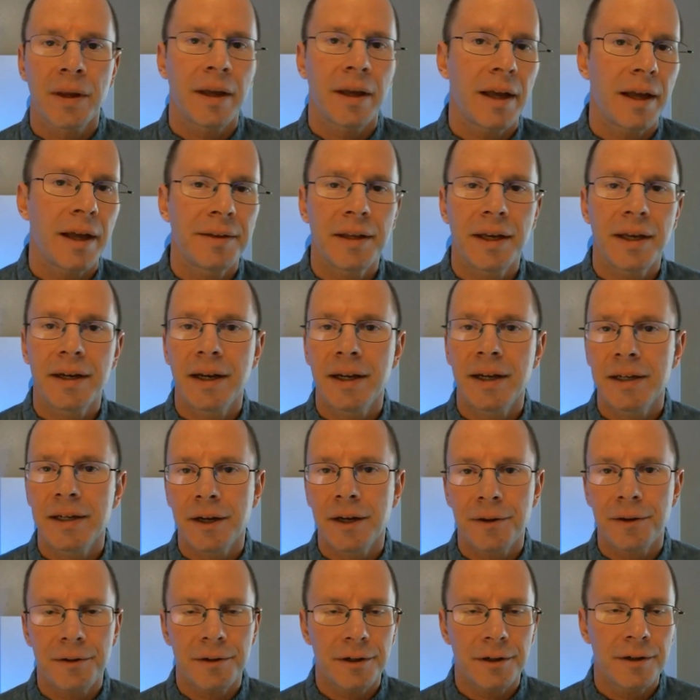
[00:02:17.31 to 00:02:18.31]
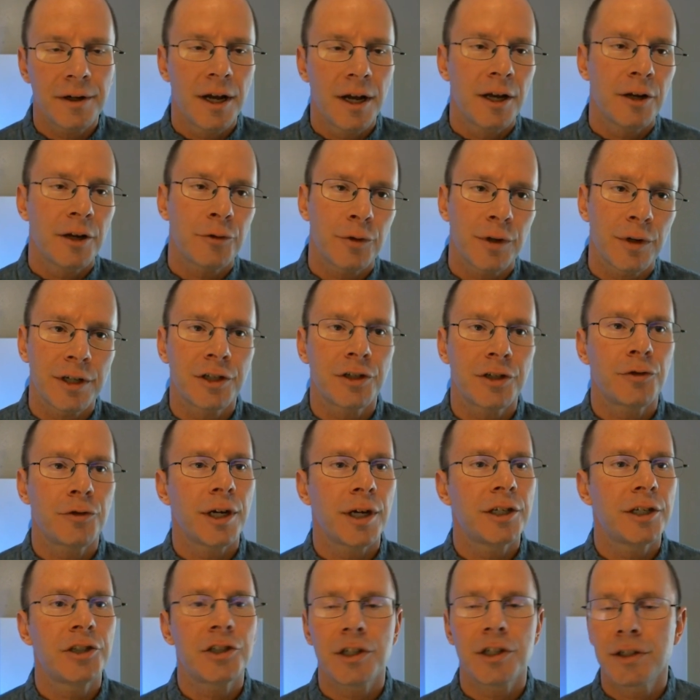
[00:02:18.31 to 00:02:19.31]
and then any other
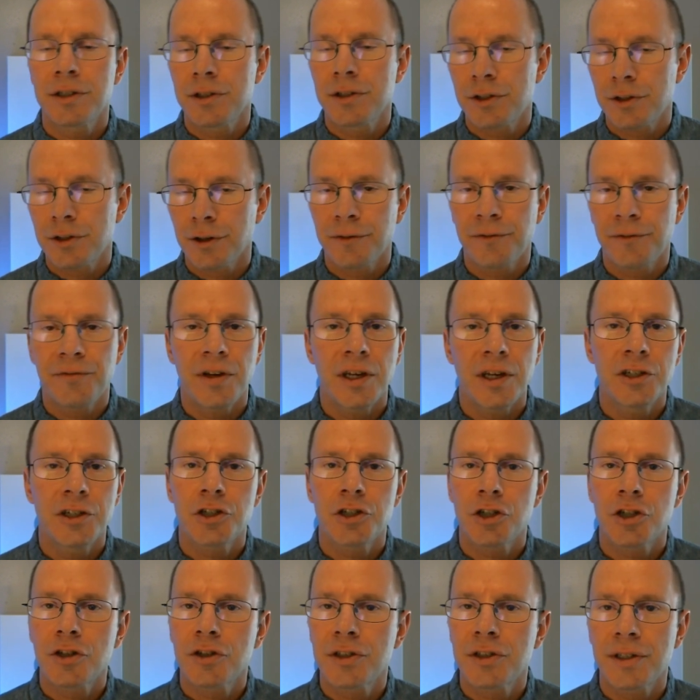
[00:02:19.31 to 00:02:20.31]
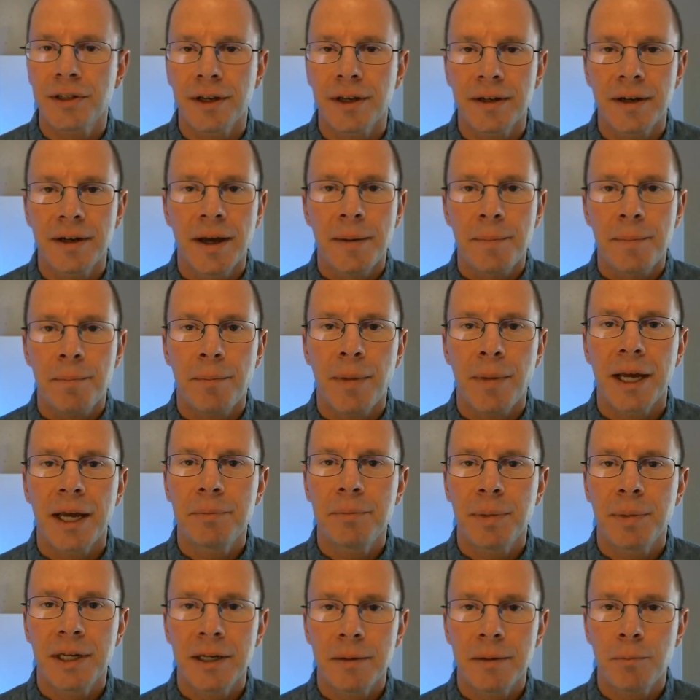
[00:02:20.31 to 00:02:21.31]
restrictions or features that might
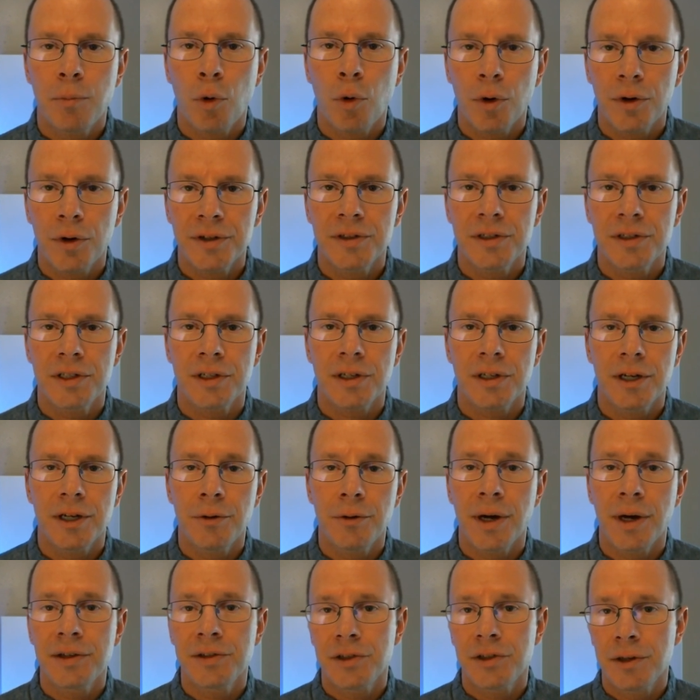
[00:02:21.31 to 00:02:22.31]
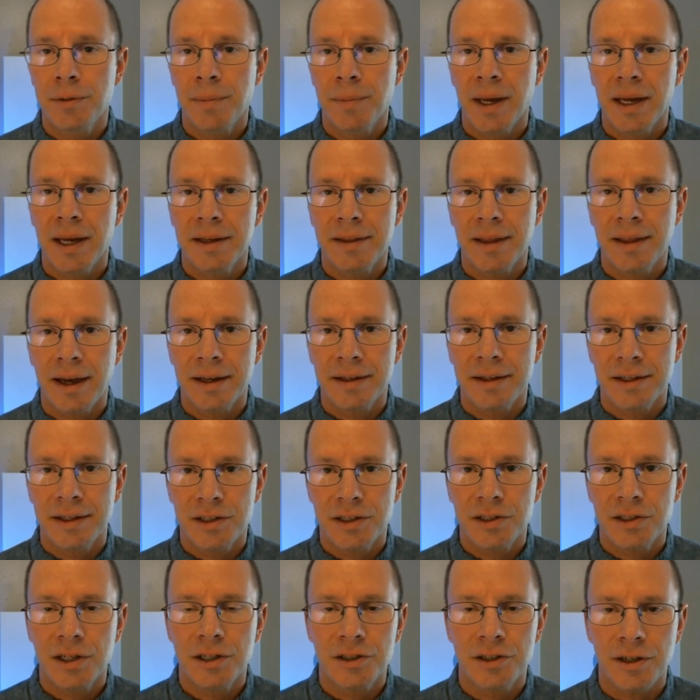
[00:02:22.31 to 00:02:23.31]
be important to you as you make that
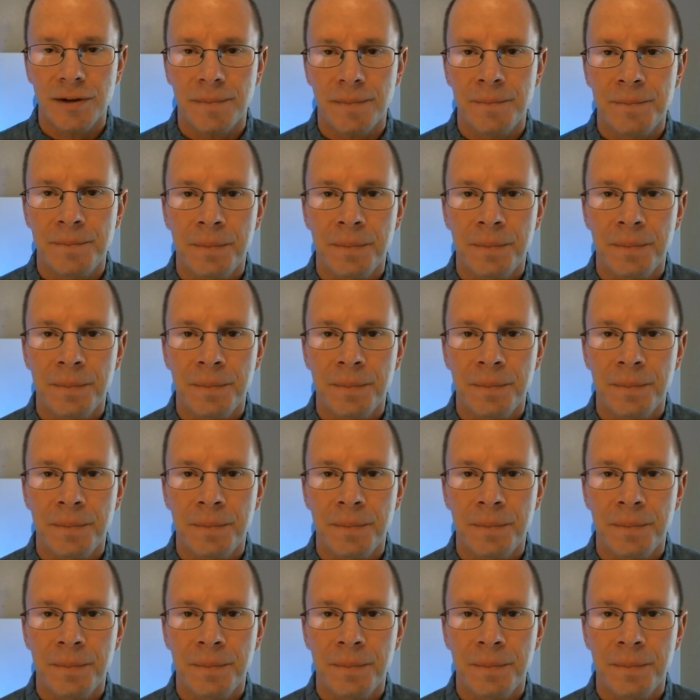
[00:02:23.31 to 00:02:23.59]
decision.